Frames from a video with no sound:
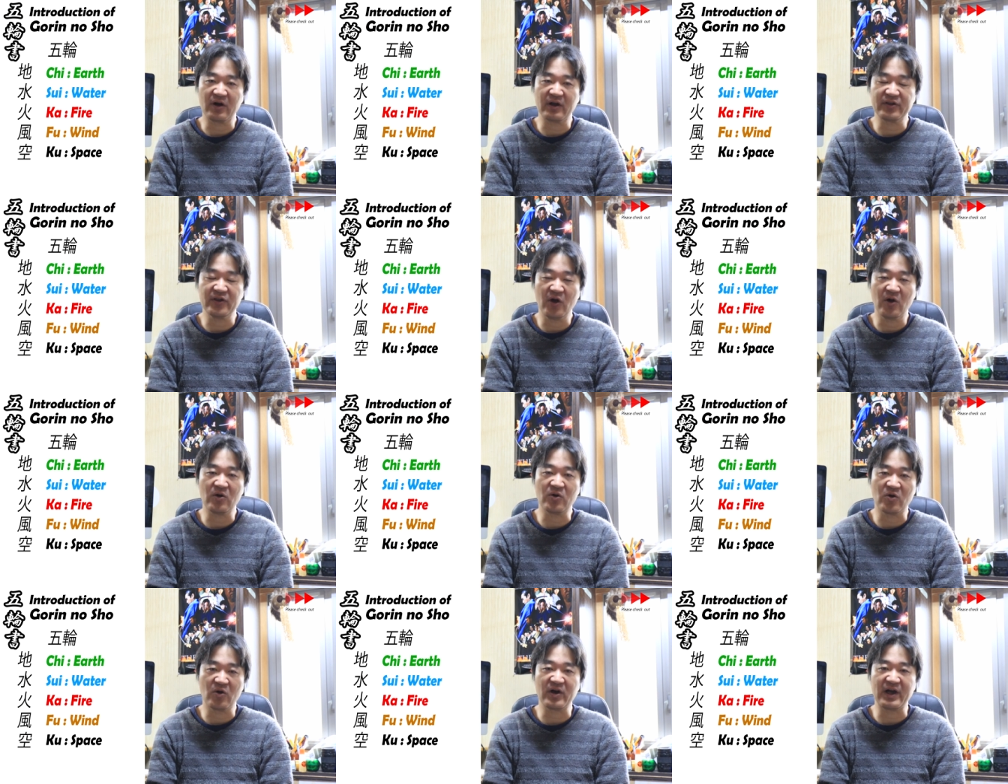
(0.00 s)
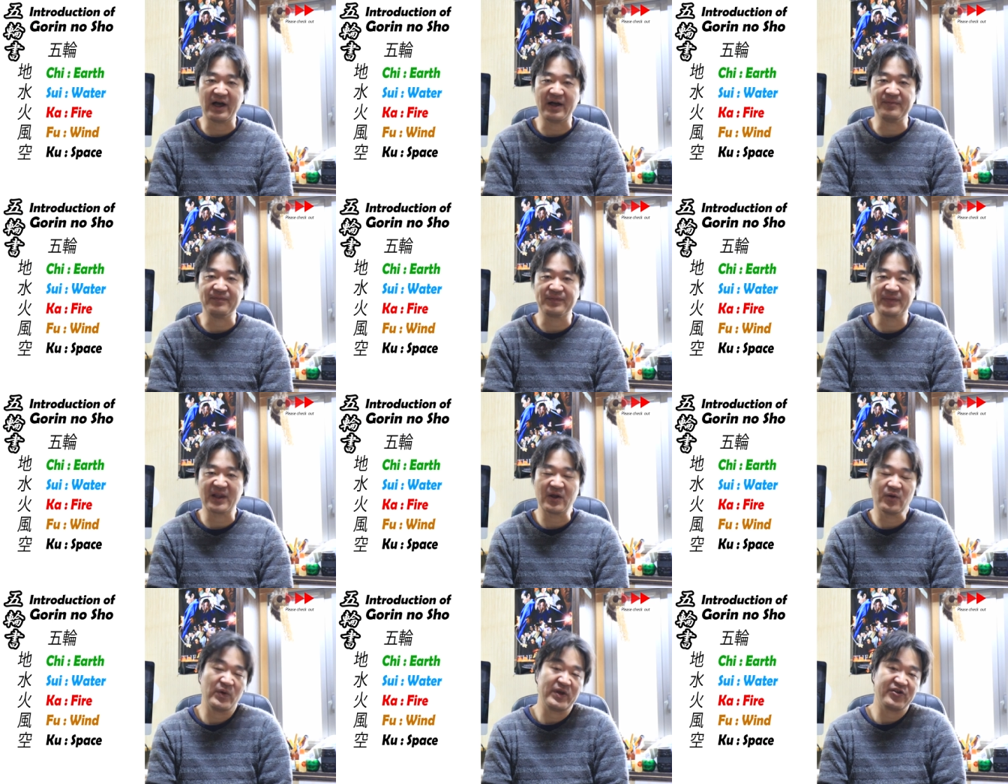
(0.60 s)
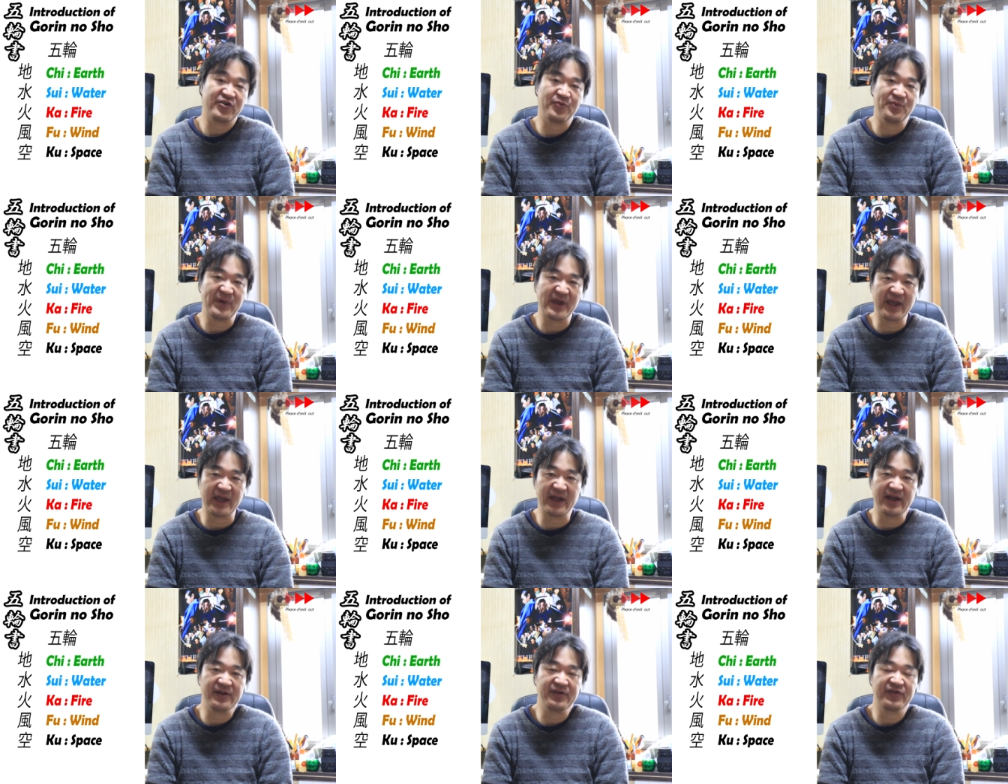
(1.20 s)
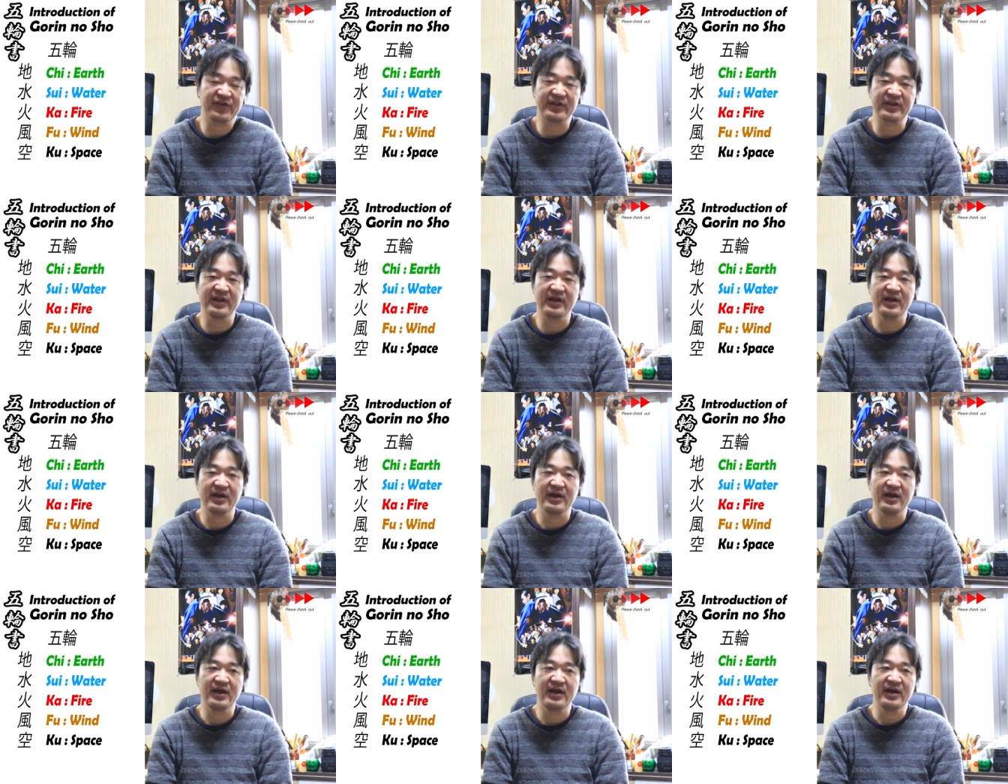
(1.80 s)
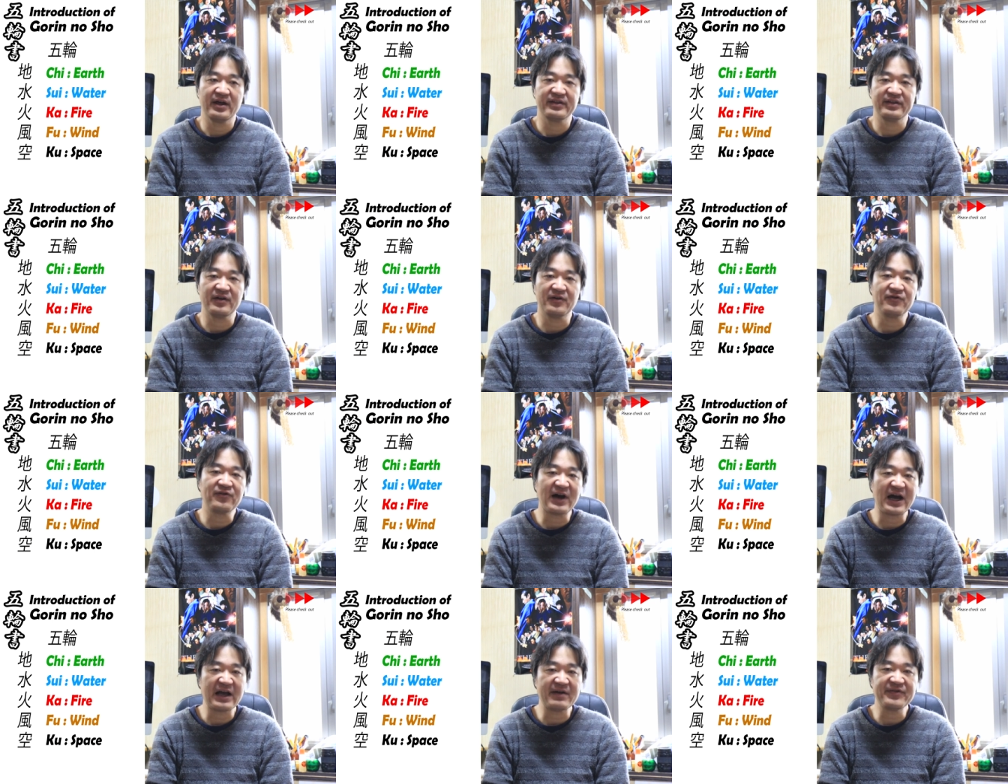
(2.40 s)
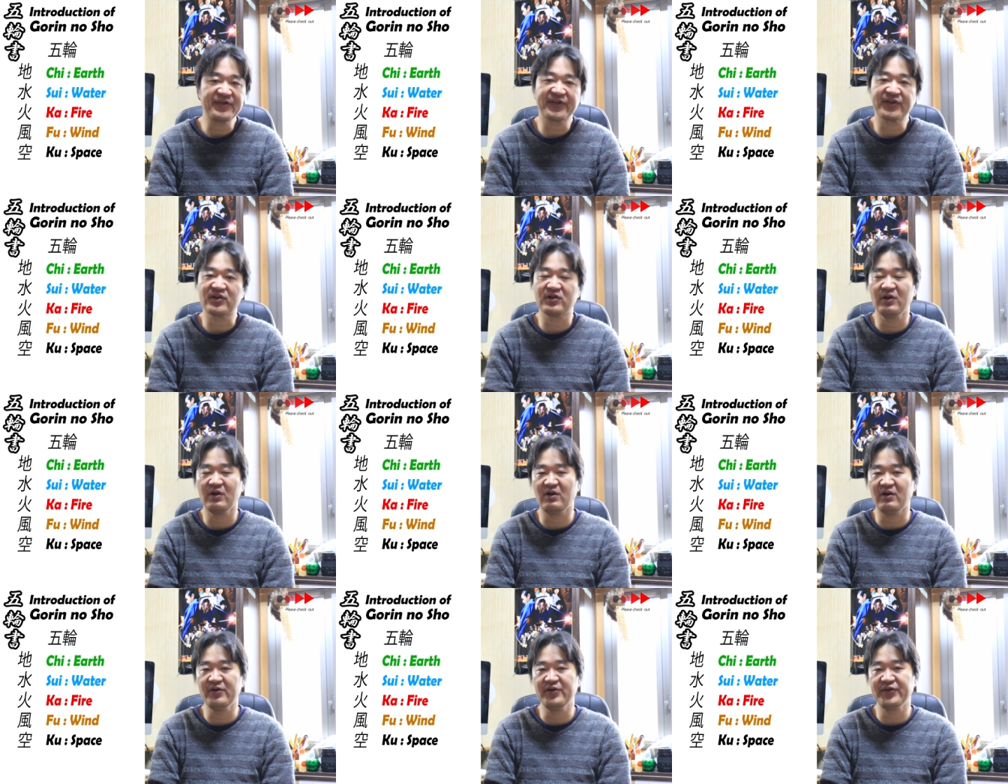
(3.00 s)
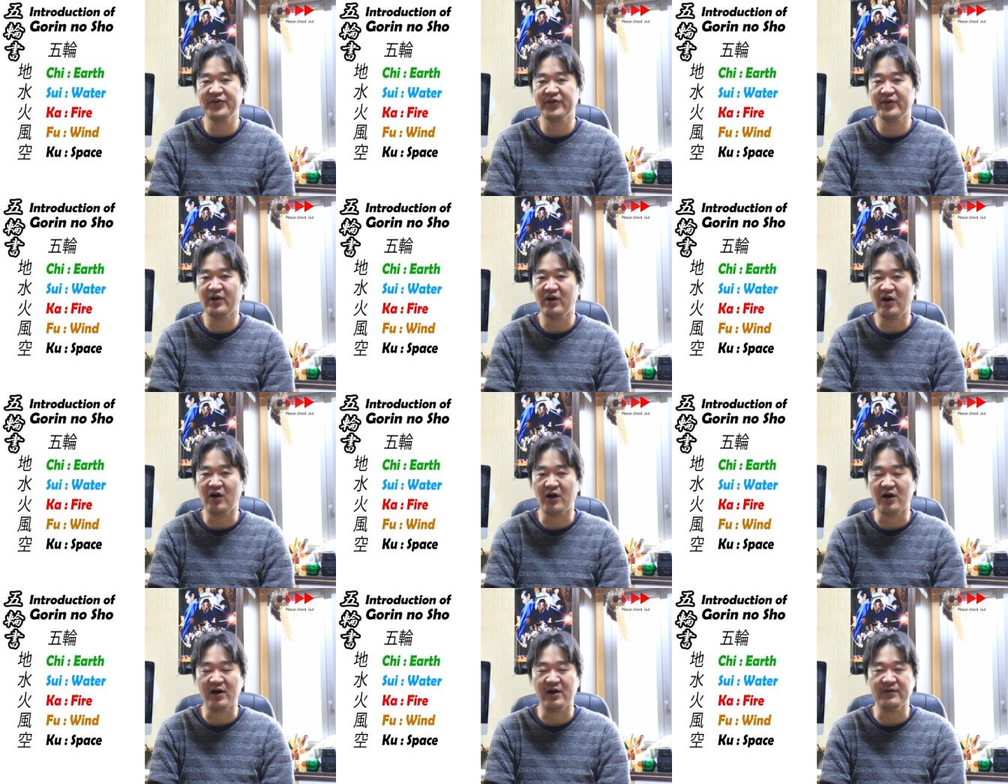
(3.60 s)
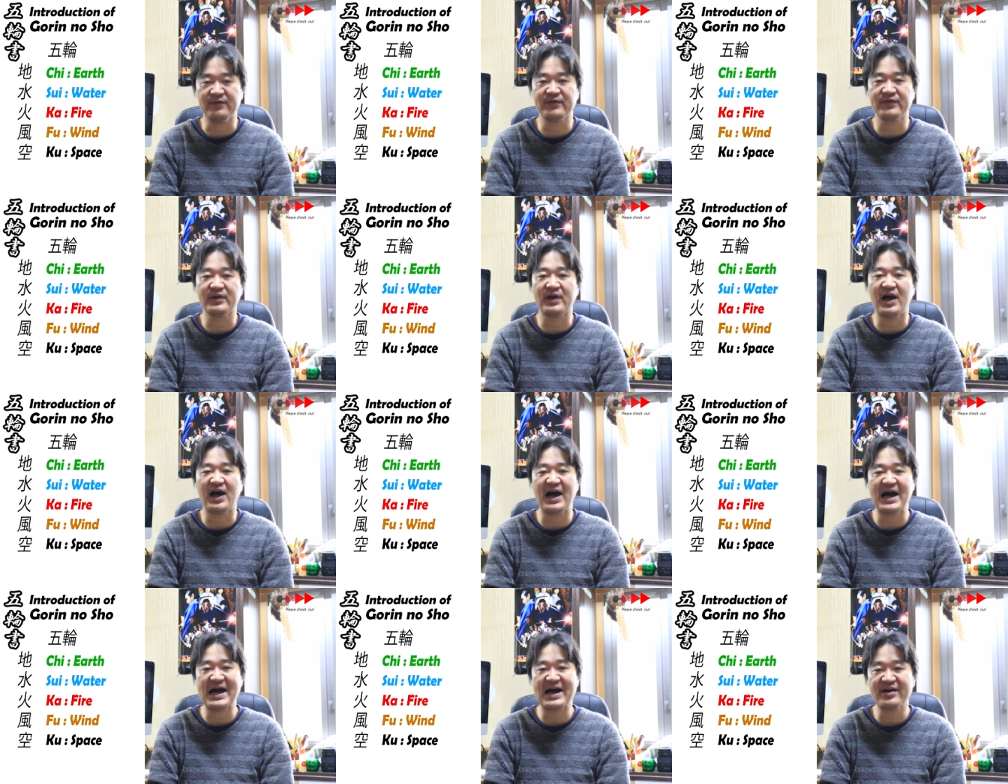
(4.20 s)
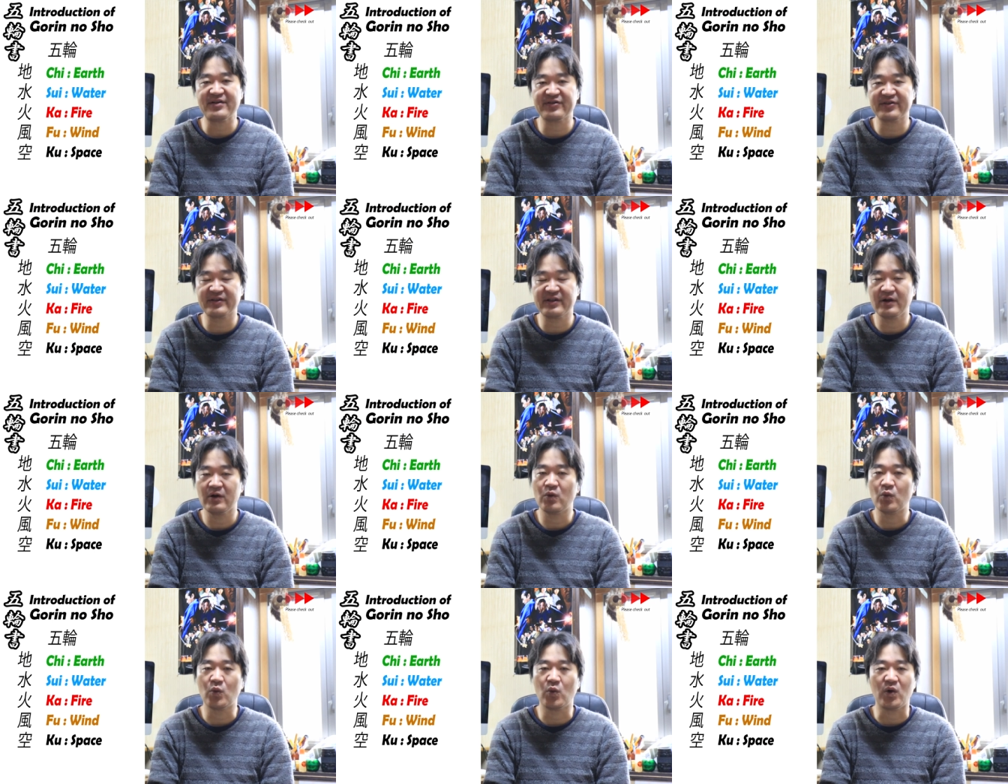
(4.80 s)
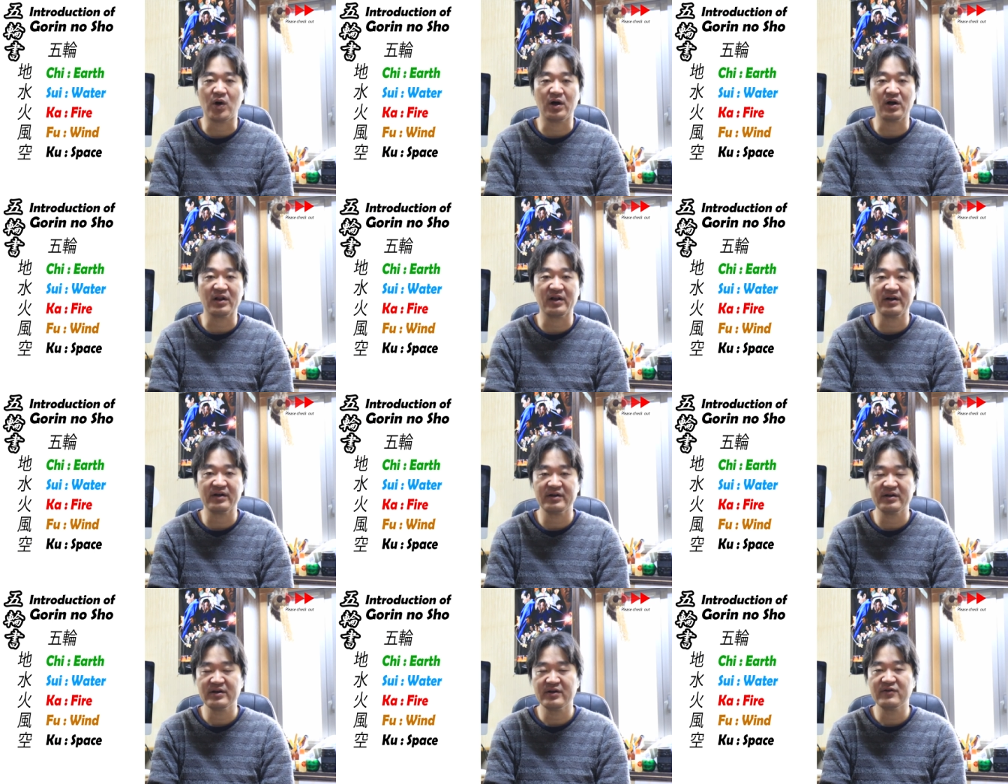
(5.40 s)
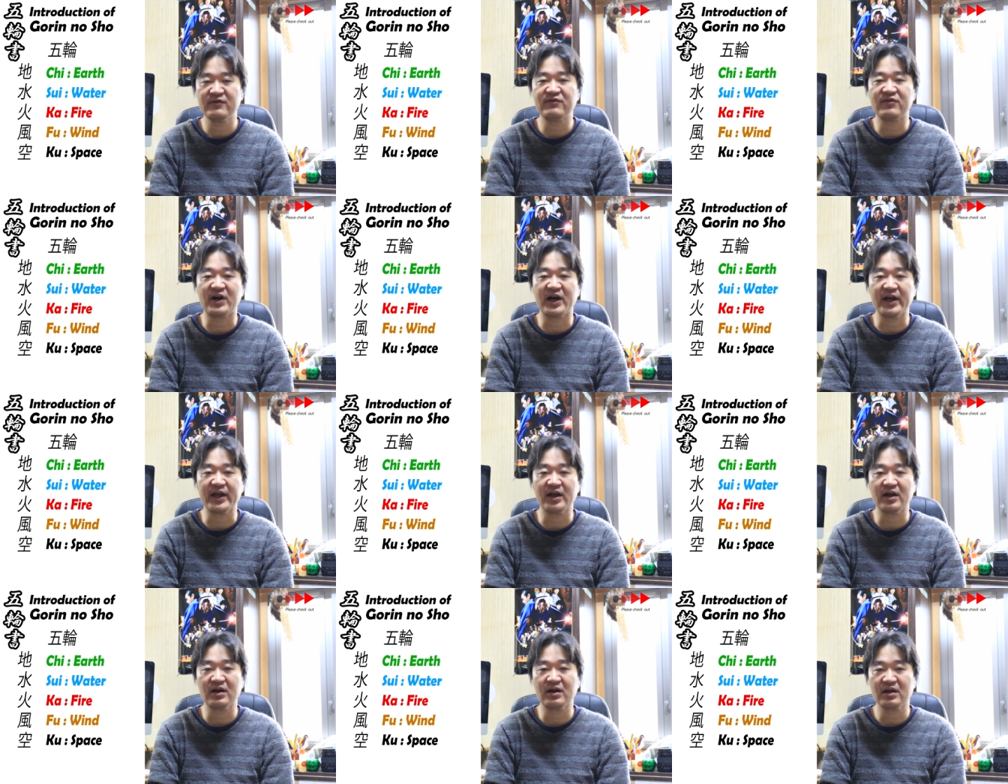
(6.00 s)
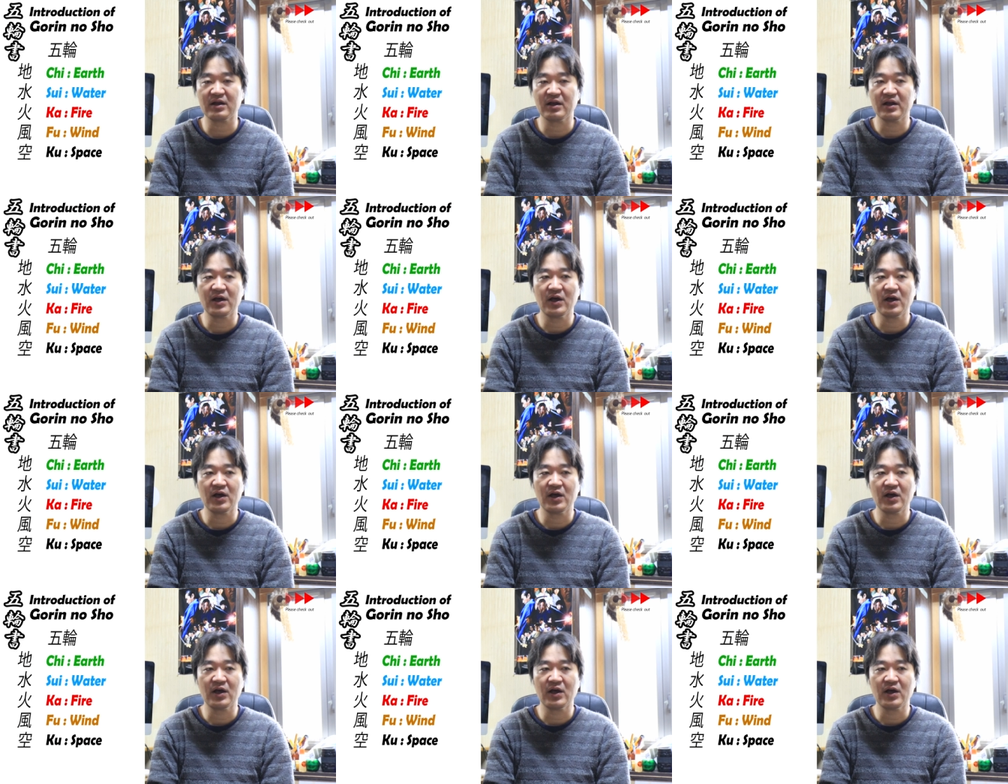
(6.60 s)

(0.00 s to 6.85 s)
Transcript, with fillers: no gokan, which means the five schools of earth, water, fire,